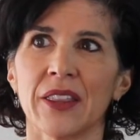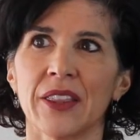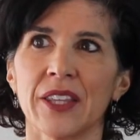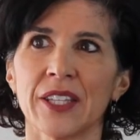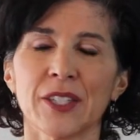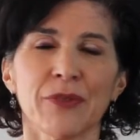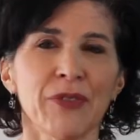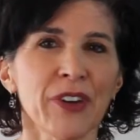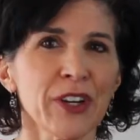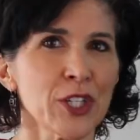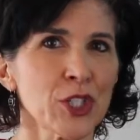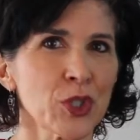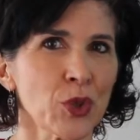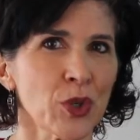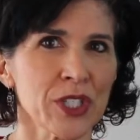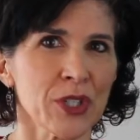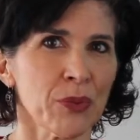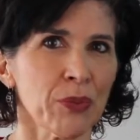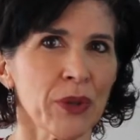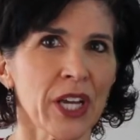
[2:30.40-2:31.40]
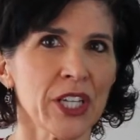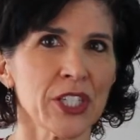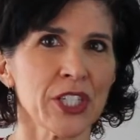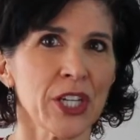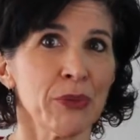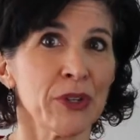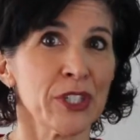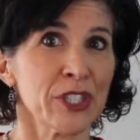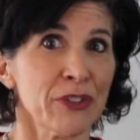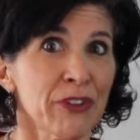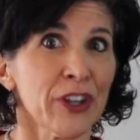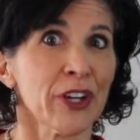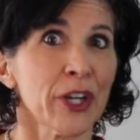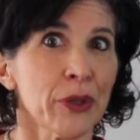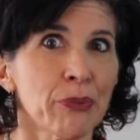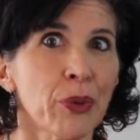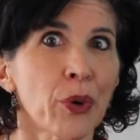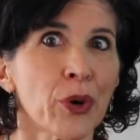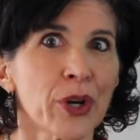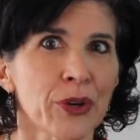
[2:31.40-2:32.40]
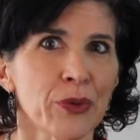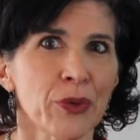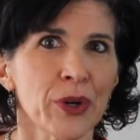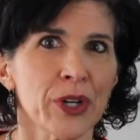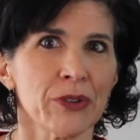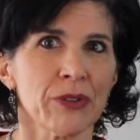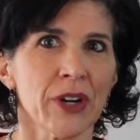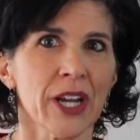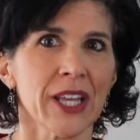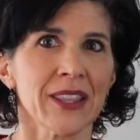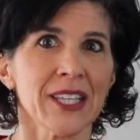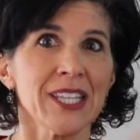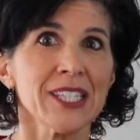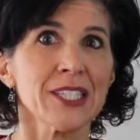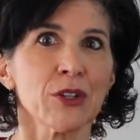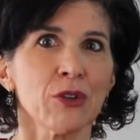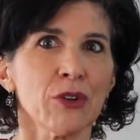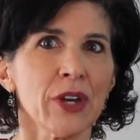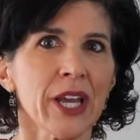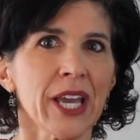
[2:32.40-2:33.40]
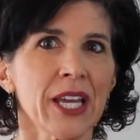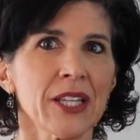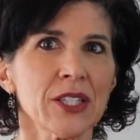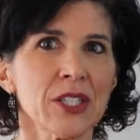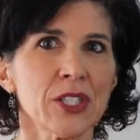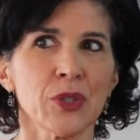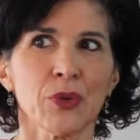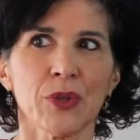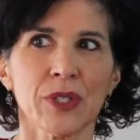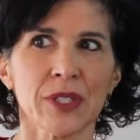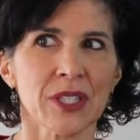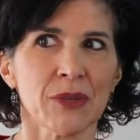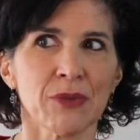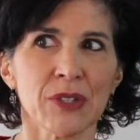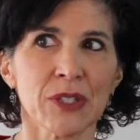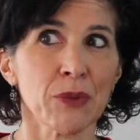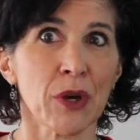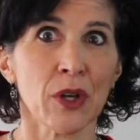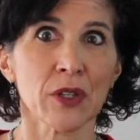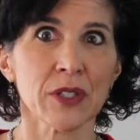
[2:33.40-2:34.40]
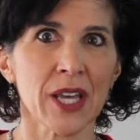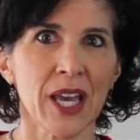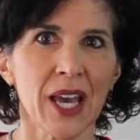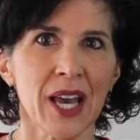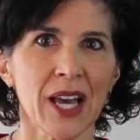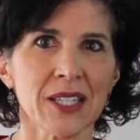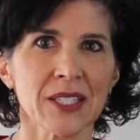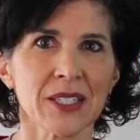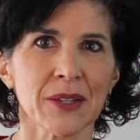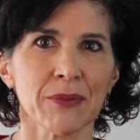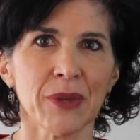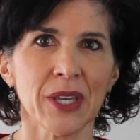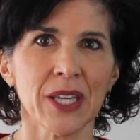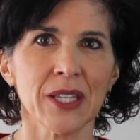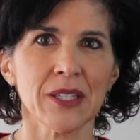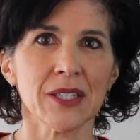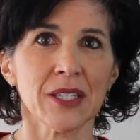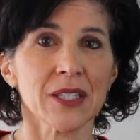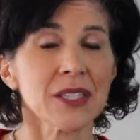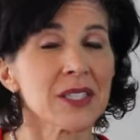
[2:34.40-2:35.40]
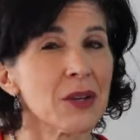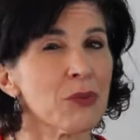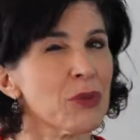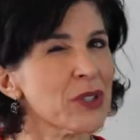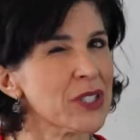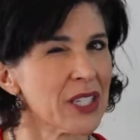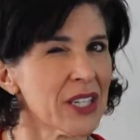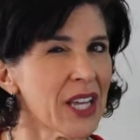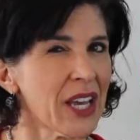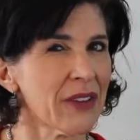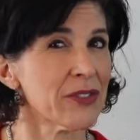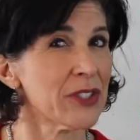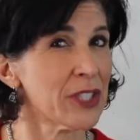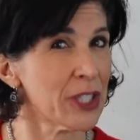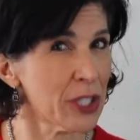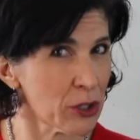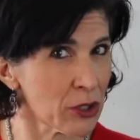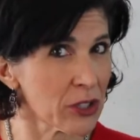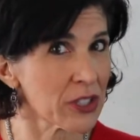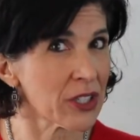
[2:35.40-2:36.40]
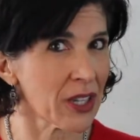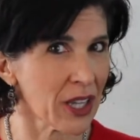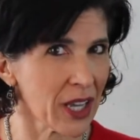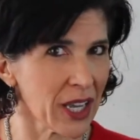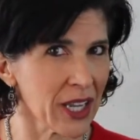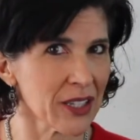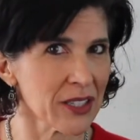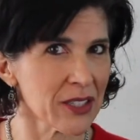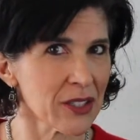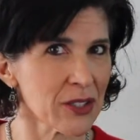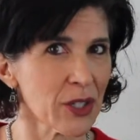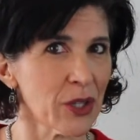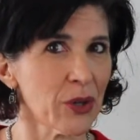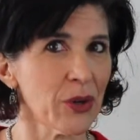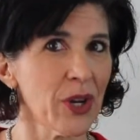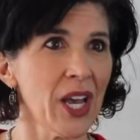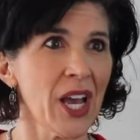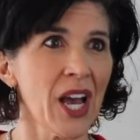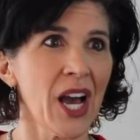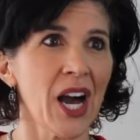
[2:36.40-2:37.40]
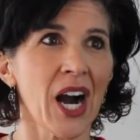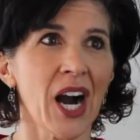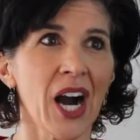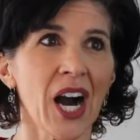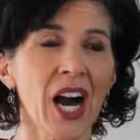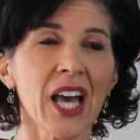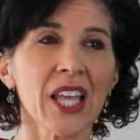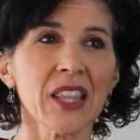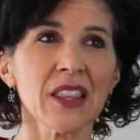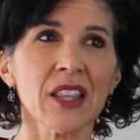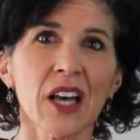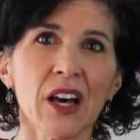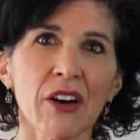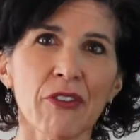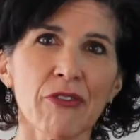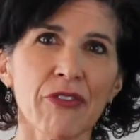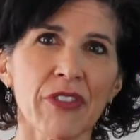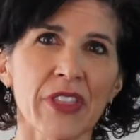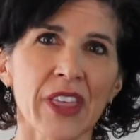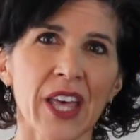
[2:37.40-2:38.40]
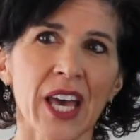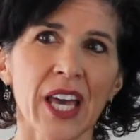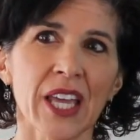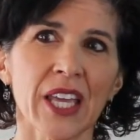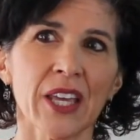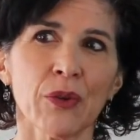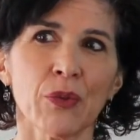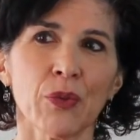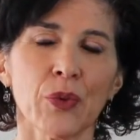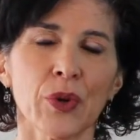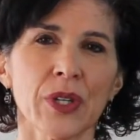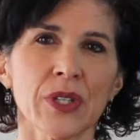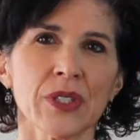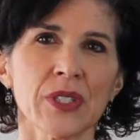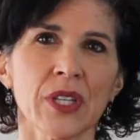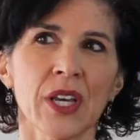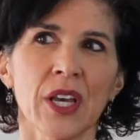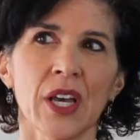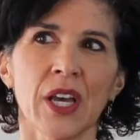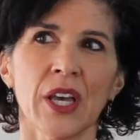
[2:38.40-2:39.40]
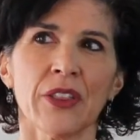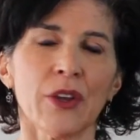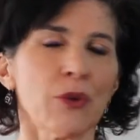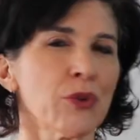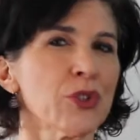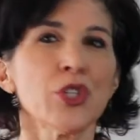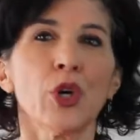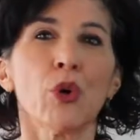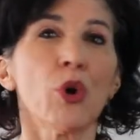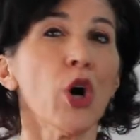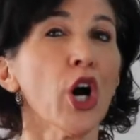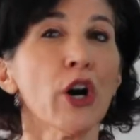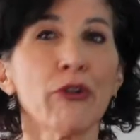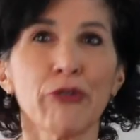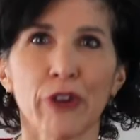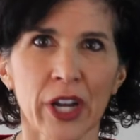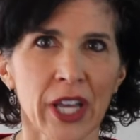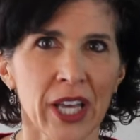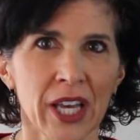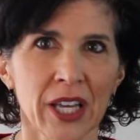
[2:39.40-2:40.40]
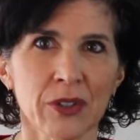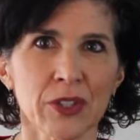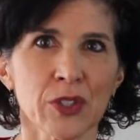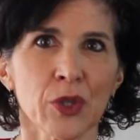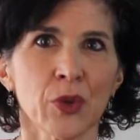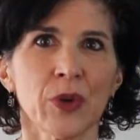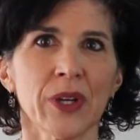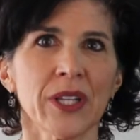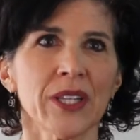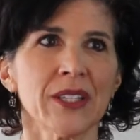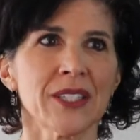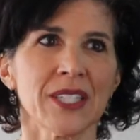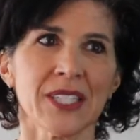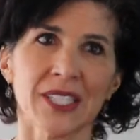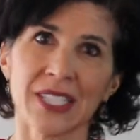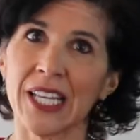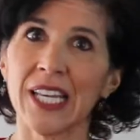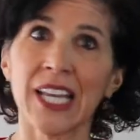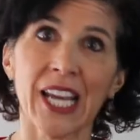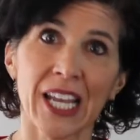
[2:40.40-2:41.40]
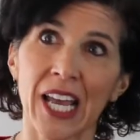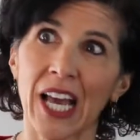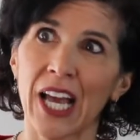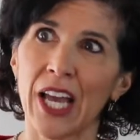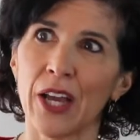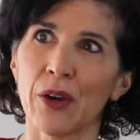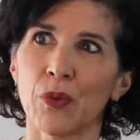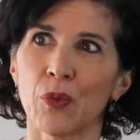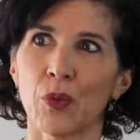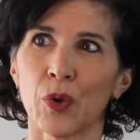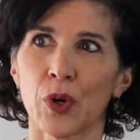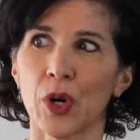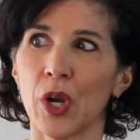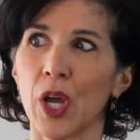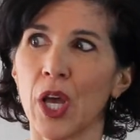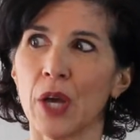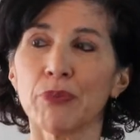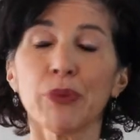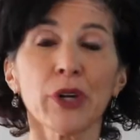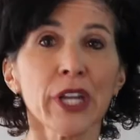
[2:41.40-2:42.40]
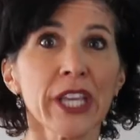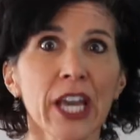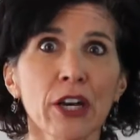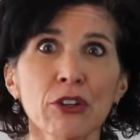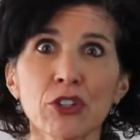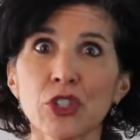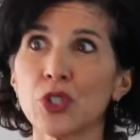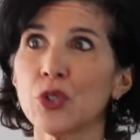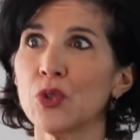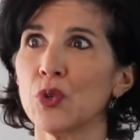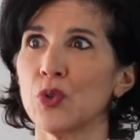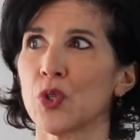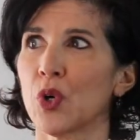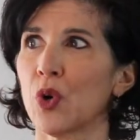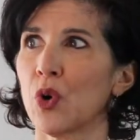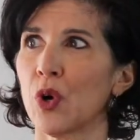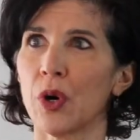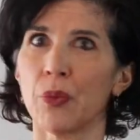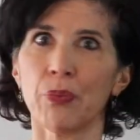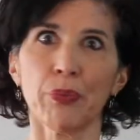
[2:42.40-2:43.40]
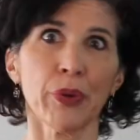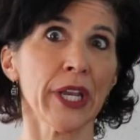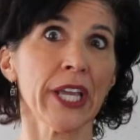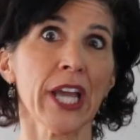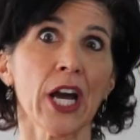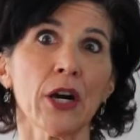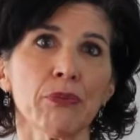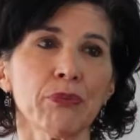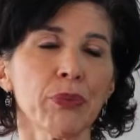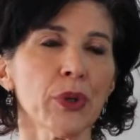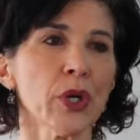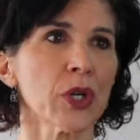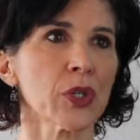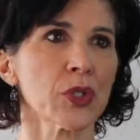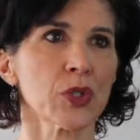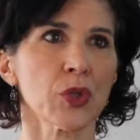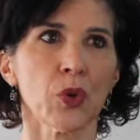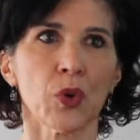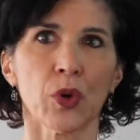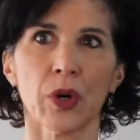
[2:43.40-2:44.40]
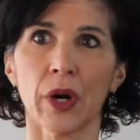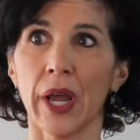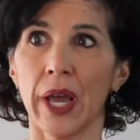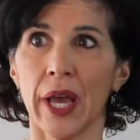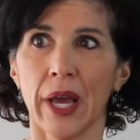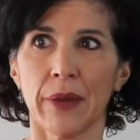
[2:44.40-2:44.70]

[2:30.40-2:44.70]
it's a very short supply chain, but it's a very important one, right? These little hands doing some small task means that someone's going to have dinner tonight. So I love that there was no overhead. So when Cecilia and I were putting out shoes or putting out books or